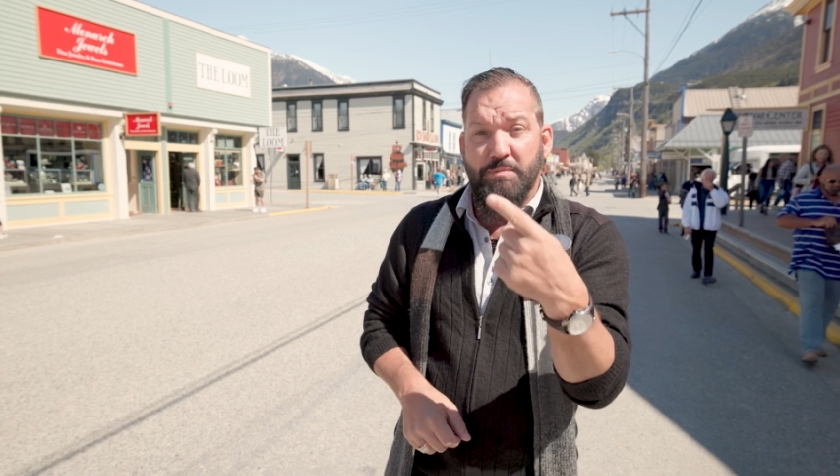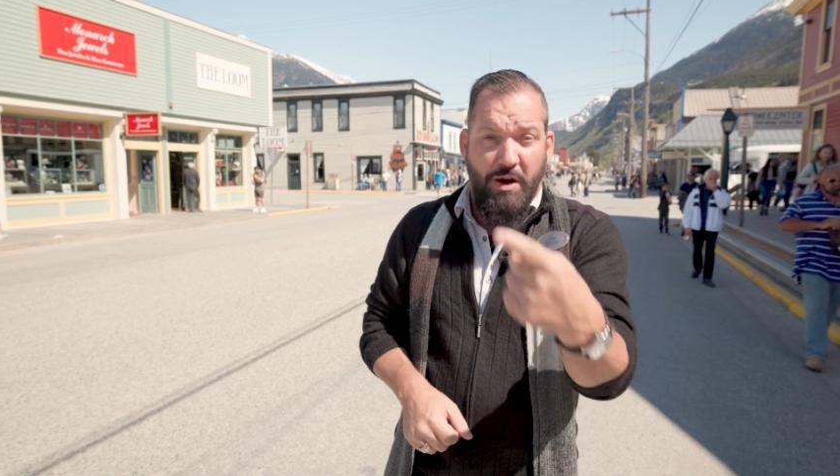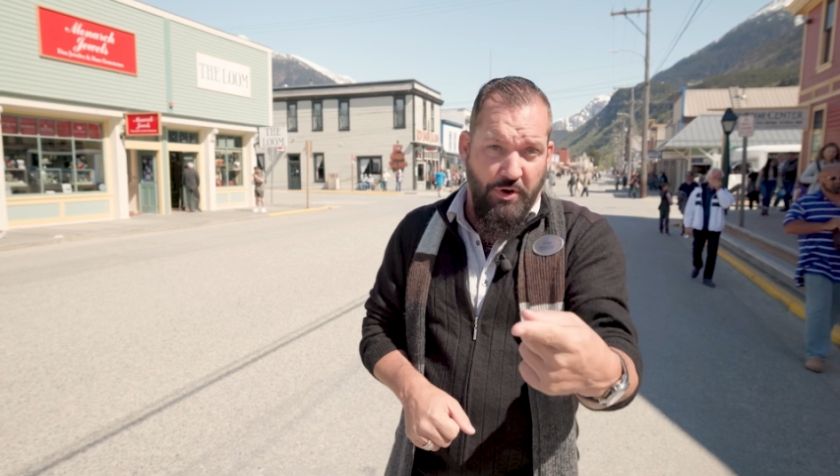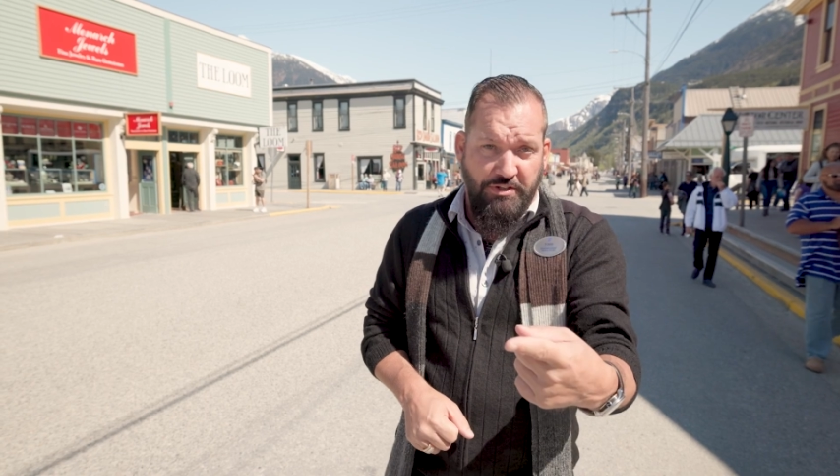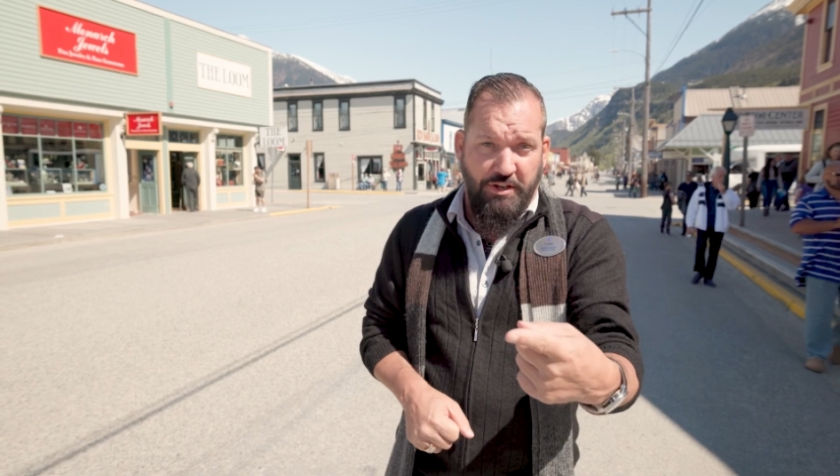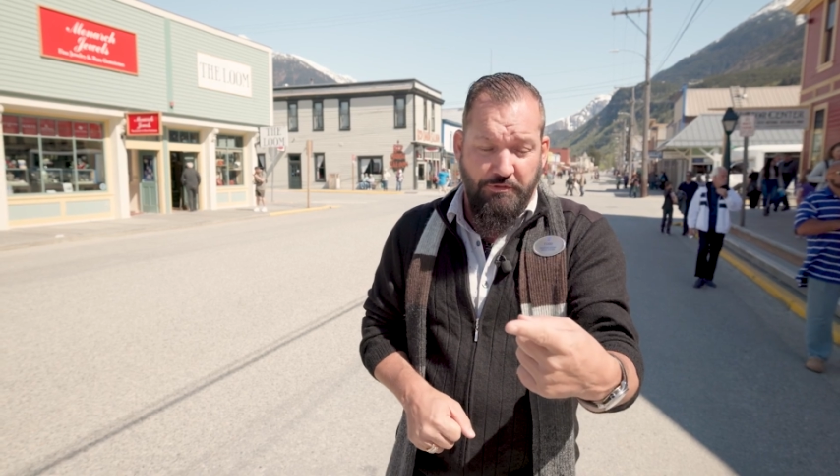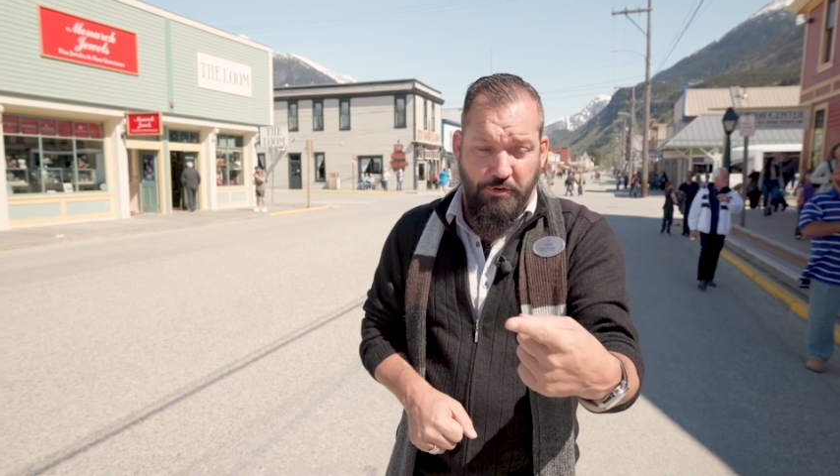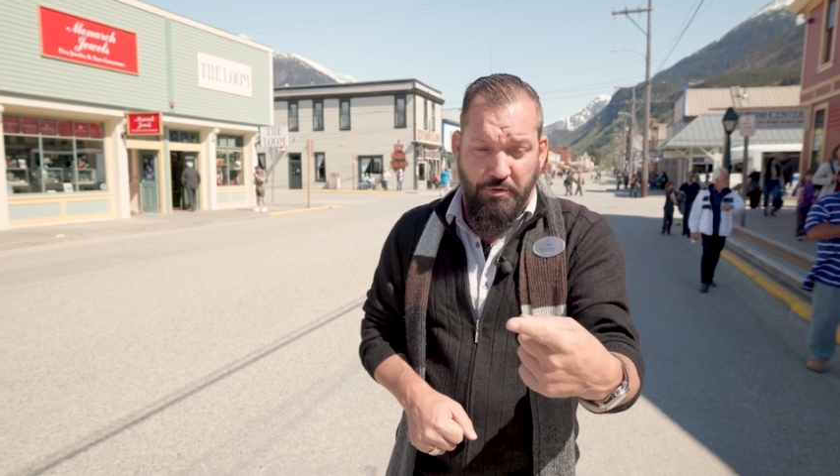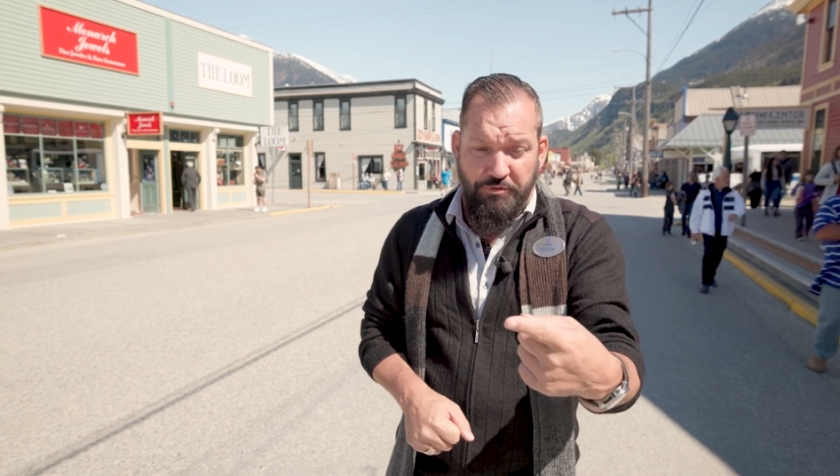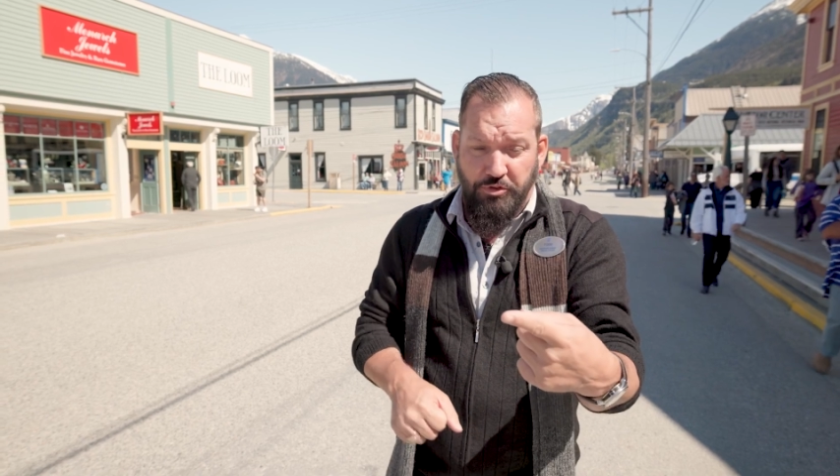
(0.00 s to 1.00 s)
by renting it
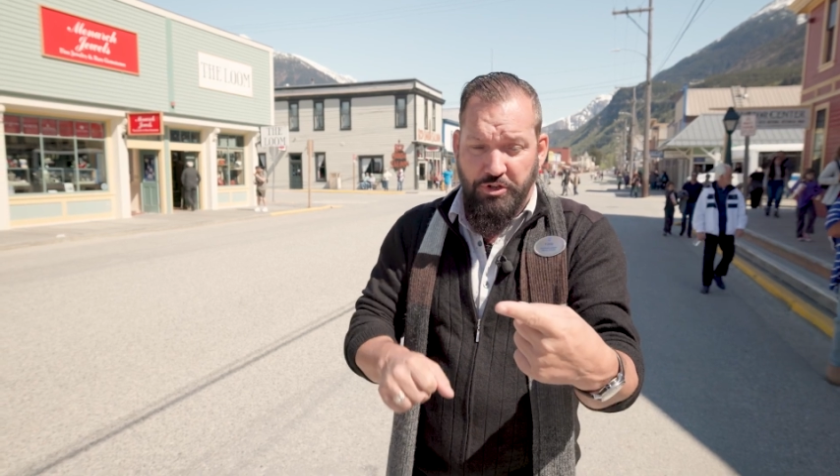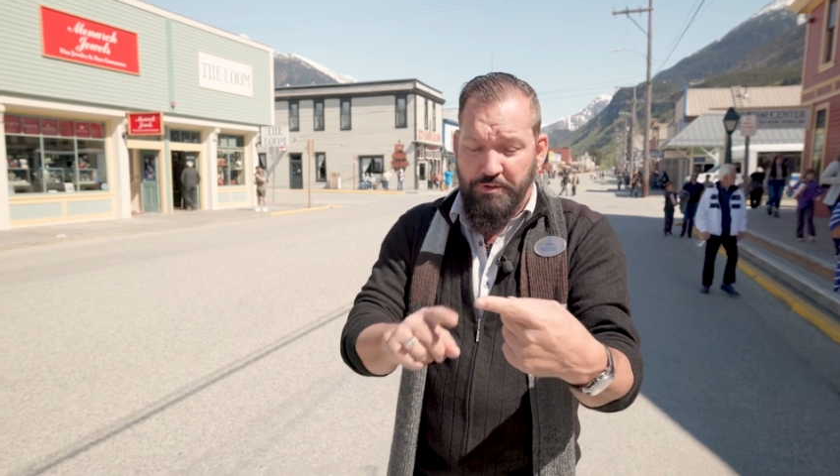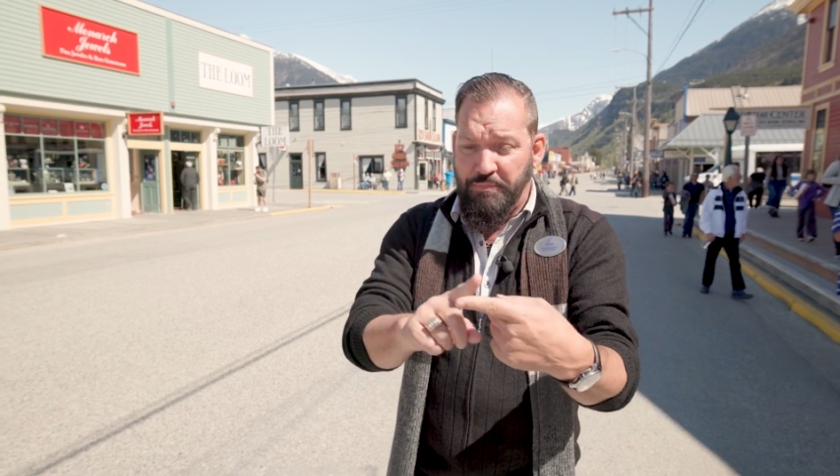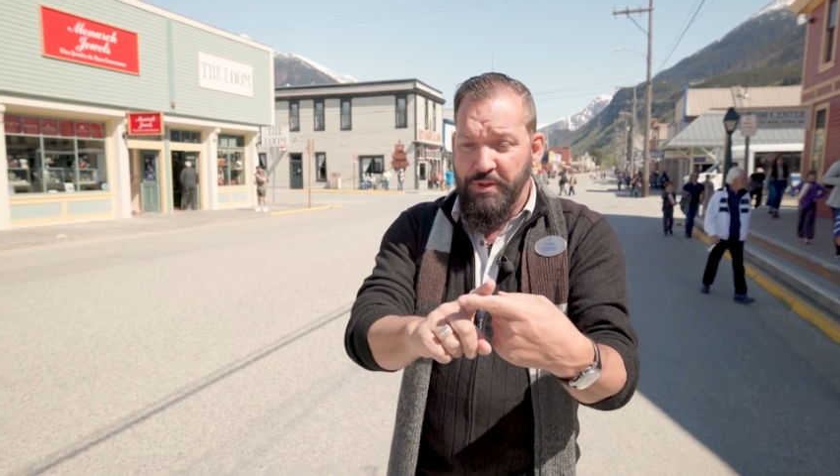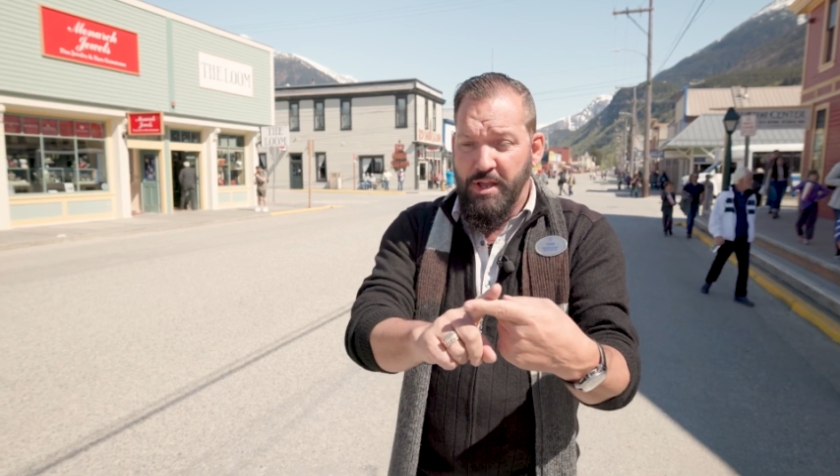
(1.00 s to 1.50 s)
to you,